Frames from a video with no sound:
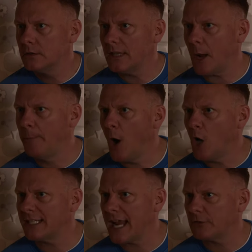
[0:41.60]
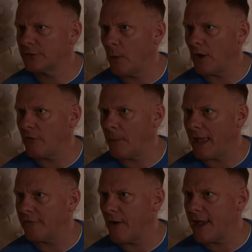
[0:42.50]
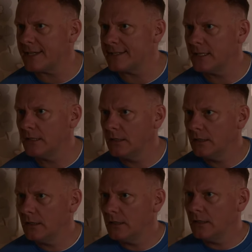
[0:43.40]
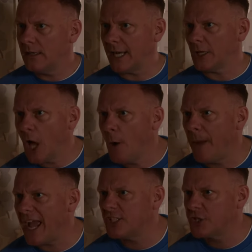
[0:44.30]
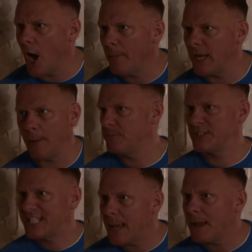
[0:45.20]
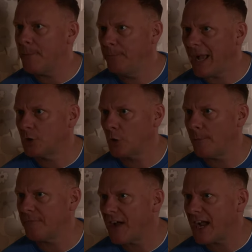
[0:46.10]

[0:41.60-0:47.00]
In a boarding house, for want of a better phrase. In a low-paid job in a semi-bankrupt